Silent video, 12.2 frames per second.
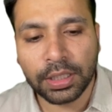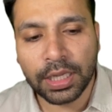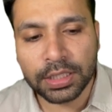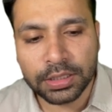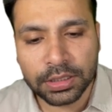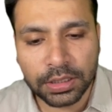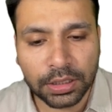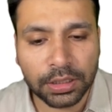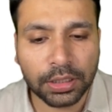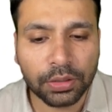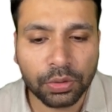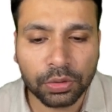has seen
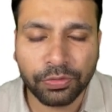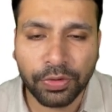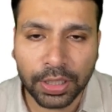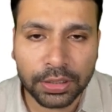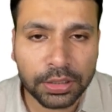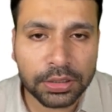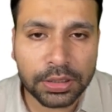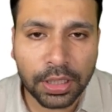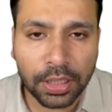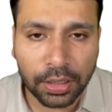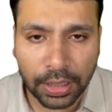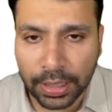that growth factors
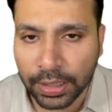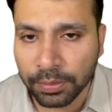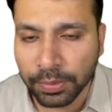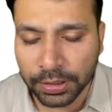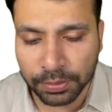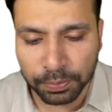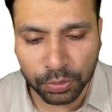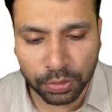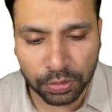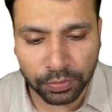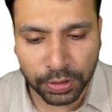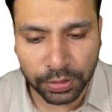are carried by the
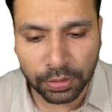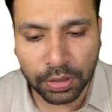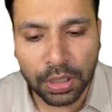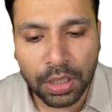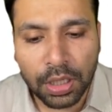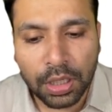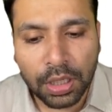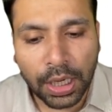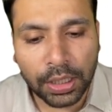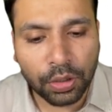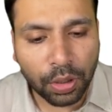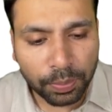portal vein.
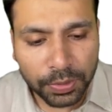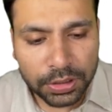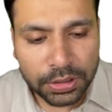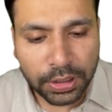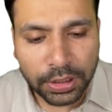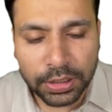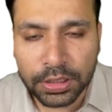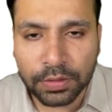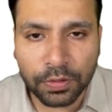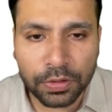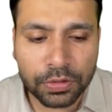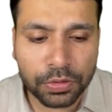And Doppler studies have
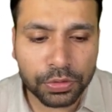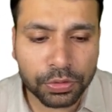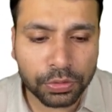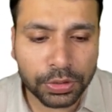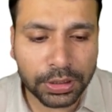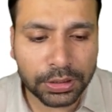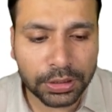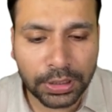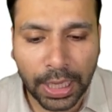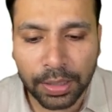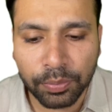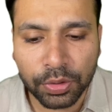also shown that the
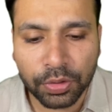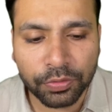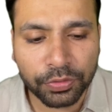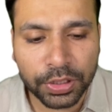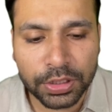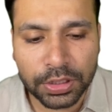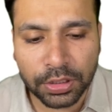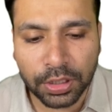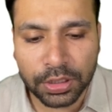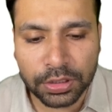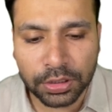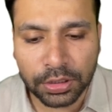timing of
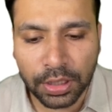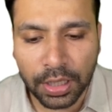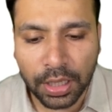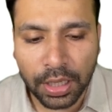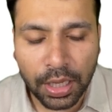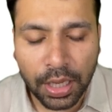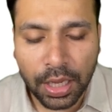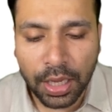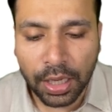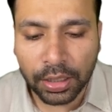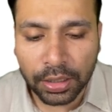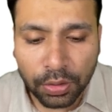regeneration
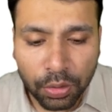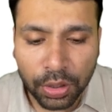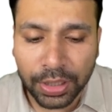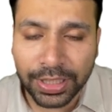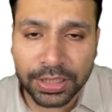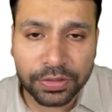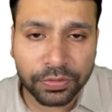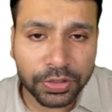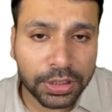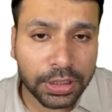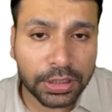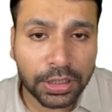correlates with
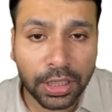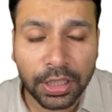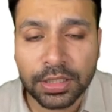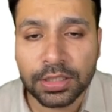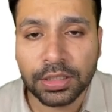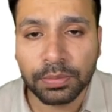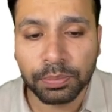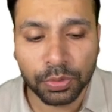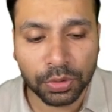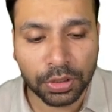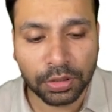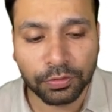the increase in the
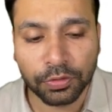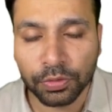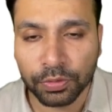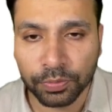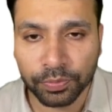portal flow.